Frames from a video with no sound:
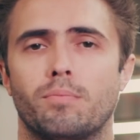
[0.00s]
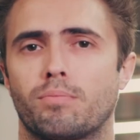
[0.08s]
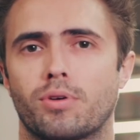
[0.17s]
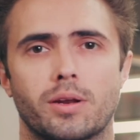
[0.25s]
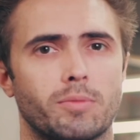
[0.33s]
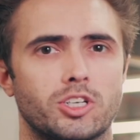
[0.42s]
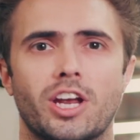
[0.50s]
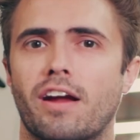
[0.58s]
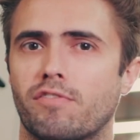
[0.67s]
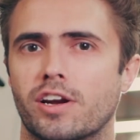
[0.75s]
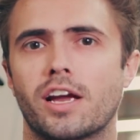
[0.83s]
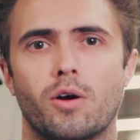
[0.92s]
Pretty much
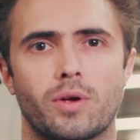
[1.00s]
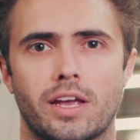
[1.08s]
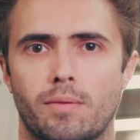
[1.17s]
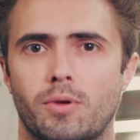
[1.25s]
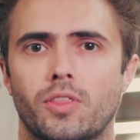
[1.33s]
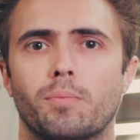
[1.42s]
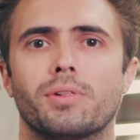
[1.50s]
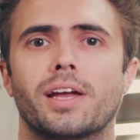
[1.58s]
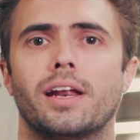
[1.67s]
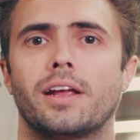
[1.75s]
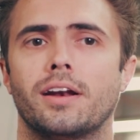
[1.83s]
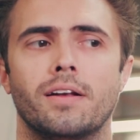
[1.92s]
every OEM on the
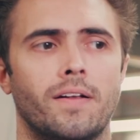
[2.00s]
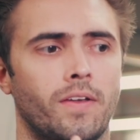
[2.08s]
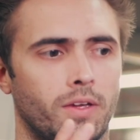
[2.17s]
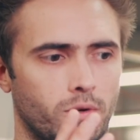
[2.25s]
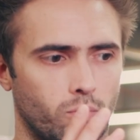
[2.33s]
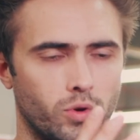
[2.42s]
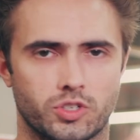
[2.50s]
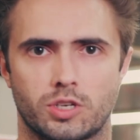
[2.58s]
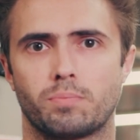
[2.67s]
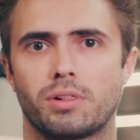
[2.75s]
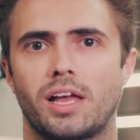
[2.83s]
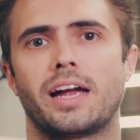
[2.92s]
planet will
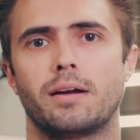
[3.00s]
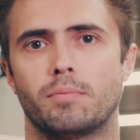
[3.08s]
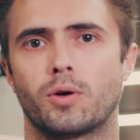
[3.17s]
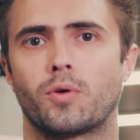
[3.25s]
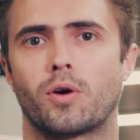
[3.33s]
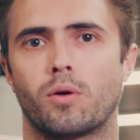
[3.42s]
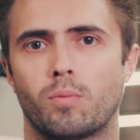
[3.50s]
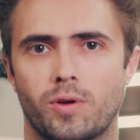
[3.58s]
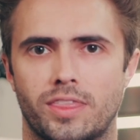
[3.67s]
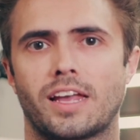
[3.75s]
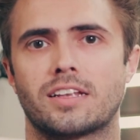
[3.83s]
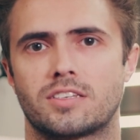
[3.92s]
supply a motorhome
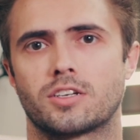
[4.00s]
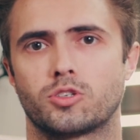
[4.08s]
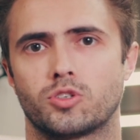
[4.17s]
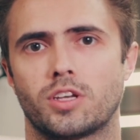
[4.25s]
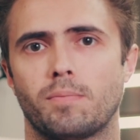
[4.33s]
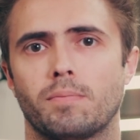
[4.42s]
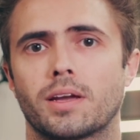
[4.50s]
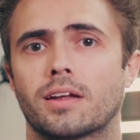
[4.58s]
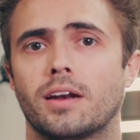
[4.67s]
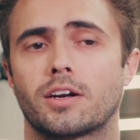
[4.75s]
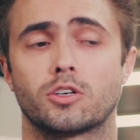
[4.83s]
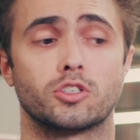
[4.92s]
with that 6 or 7-pin
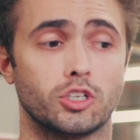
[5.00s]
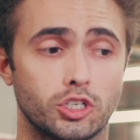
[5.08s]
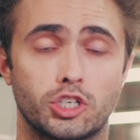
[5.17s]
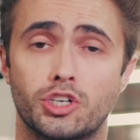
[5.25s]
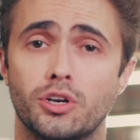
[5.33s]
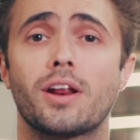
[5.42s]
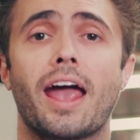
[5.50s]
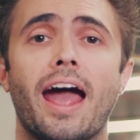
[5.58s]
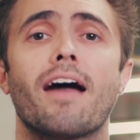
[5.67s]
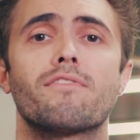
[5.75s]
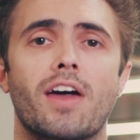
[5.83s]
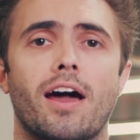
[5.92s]
connector. So you should
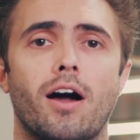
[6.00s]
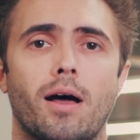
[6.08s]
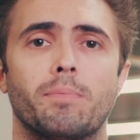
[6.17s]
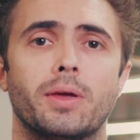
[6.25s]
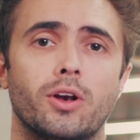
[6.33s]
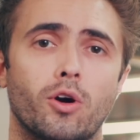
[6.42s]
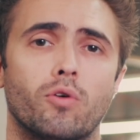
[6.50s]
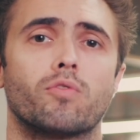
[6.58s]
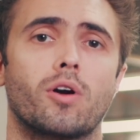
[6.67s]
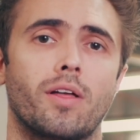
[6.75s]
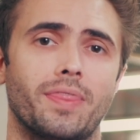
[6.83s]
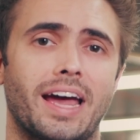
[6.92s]
have that hot pin
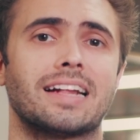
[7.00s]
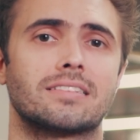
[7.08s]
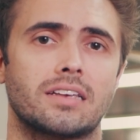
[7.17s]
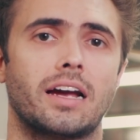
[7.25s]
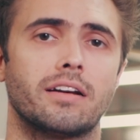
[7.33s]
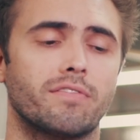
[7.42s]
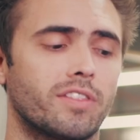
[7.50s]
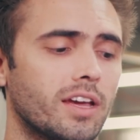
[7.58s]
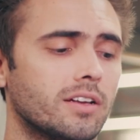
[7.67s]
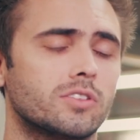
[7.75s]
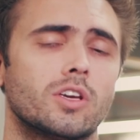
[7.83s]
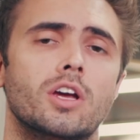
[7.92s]
over on that side of
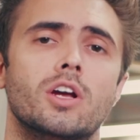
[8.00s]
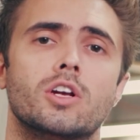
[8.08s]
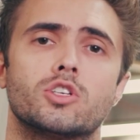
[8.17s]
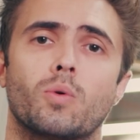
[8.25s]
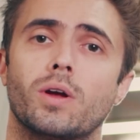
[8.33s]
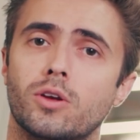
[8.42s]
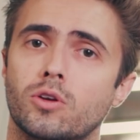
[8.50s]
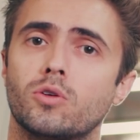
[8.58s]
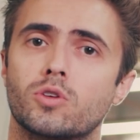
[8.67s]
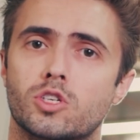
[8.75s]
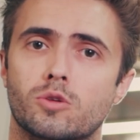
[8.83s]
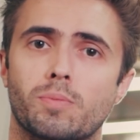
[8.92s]
things. So what you can
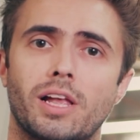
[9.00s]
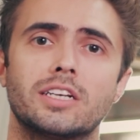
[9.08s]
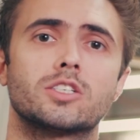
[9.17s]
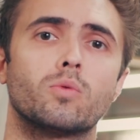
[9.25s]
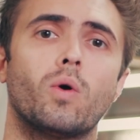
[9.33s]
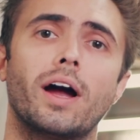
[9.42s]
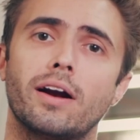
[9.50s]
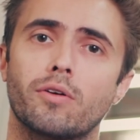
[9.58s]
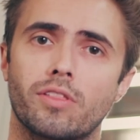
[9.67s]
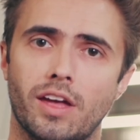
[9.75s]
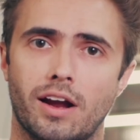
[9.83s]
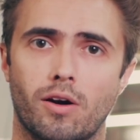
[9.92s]
do is splice a
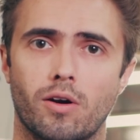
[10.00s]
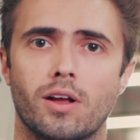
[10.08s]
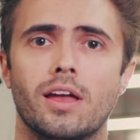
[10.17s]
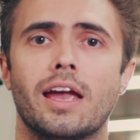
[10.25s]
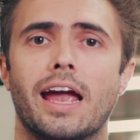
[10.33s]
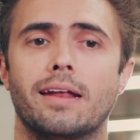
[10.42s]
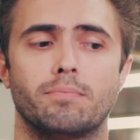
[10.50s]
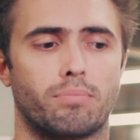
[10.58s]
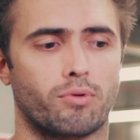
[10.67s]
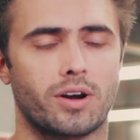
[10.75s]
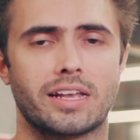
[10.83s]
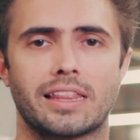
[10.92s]
wire there and
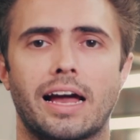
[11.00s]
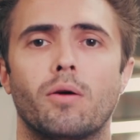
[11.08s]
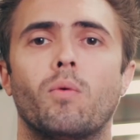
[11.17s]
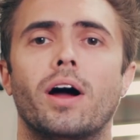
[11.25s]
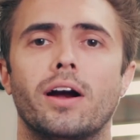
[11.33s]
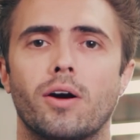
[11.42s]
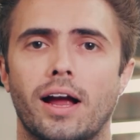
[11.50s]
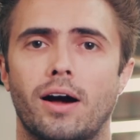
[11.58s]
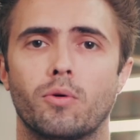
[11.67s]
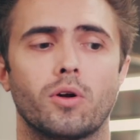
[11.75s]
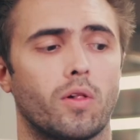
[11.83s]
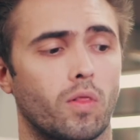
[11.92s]
bring that wire
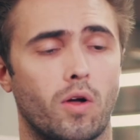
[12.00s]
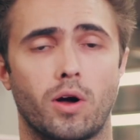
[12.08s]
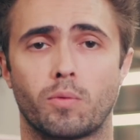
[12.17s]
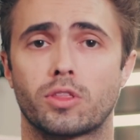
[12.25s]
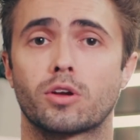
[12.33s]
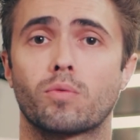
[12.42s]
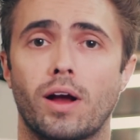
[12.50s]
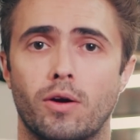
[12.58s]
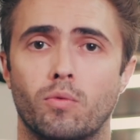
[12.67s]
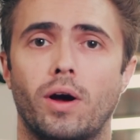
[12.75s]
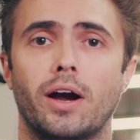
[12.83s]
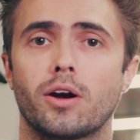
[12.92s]
out along with a
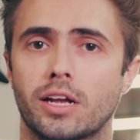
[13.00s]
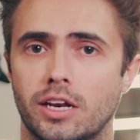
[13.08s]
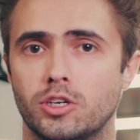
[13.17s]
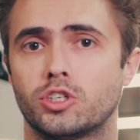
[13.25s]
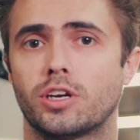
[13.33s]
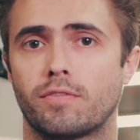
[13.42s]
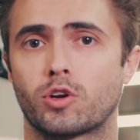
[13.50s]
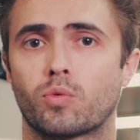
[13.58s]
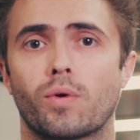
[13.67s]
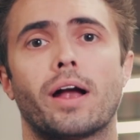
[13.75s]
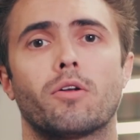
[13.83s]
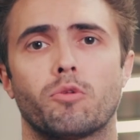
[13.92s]
ground wire. Again, you should have a
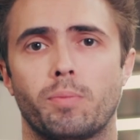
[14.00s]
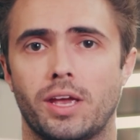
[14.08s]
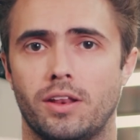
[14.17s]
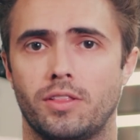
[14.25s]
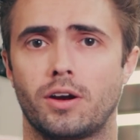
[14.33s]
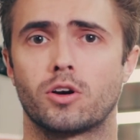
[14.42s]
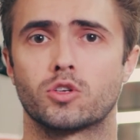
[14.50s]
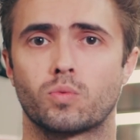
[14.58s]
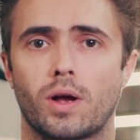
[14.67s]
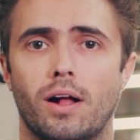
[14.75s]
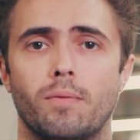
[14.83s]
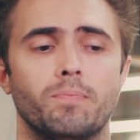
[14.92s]
ground pin there as
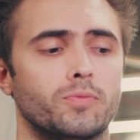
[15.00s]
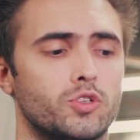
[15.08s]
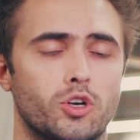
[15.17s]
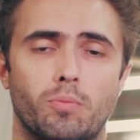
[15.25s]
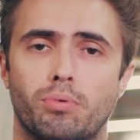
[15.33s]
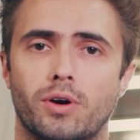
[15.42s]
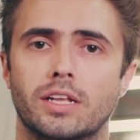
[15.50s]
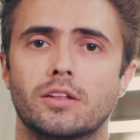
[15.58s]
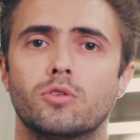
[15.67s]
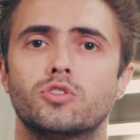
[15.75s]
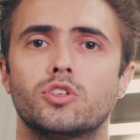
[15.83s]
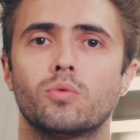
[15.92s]
well. So you'll bring
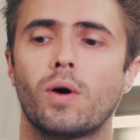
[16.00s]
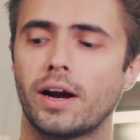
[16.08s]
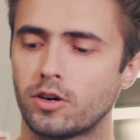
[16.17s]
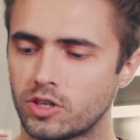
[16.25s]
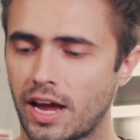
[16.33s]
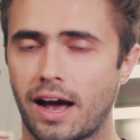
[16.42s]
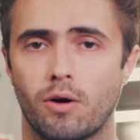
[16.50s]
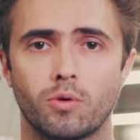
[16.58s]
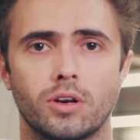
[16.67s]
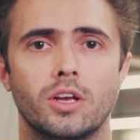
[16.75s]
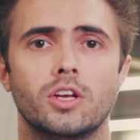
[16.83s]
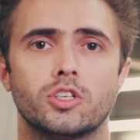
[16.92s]
those 2 wires
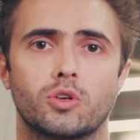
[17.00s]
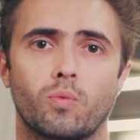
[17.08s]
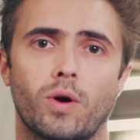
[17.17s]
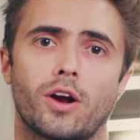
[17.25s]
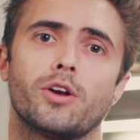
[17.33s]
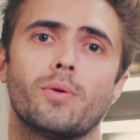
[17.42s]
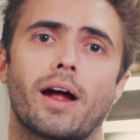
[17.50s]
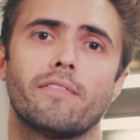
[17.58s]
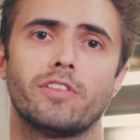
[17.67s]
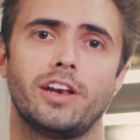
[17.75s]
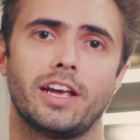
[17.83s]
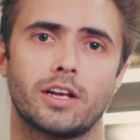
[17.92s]
out to where you
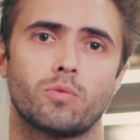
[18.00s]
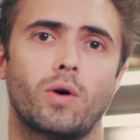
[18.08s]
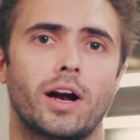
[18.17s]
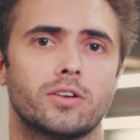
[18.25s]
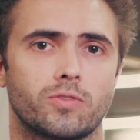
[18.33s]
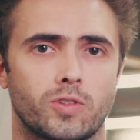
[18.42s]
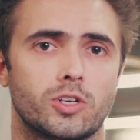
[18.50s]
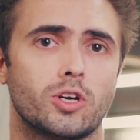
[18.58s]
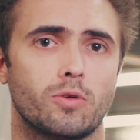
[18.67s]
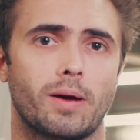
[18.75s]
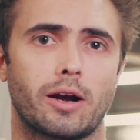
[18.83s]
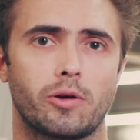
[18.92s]
have the naked wires of the
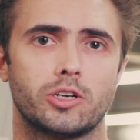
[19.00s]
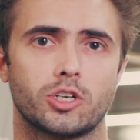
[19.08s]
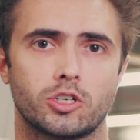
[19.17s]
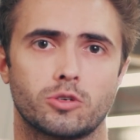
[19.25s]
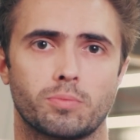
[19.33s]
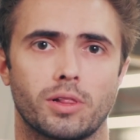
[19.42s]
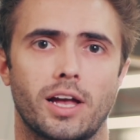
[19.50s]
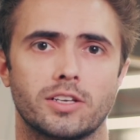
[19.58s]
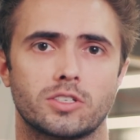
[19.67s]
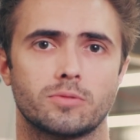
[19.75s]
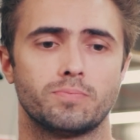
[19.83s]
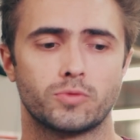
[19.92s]
towed battery charger
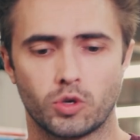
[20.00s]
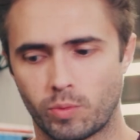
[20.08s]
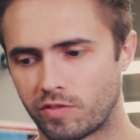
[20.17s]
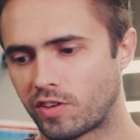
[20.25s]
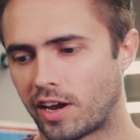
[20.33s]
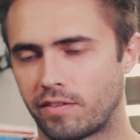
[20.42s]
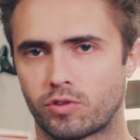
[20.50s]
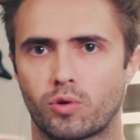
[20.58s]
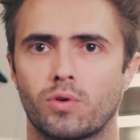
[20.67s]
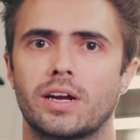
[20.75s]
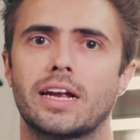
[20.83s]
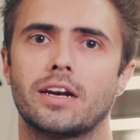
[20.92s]
plus. So we've kind of
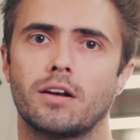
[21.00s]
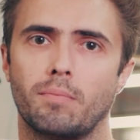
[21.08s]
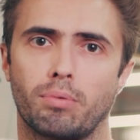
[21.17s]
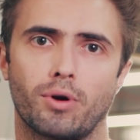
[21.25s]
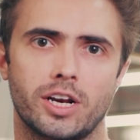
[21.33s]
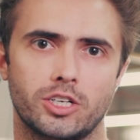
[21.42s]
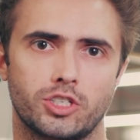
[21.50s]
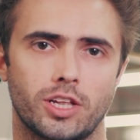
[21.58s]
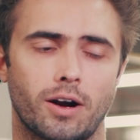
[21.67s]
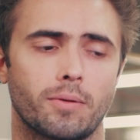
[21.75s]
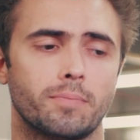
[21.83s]
created a bridge there.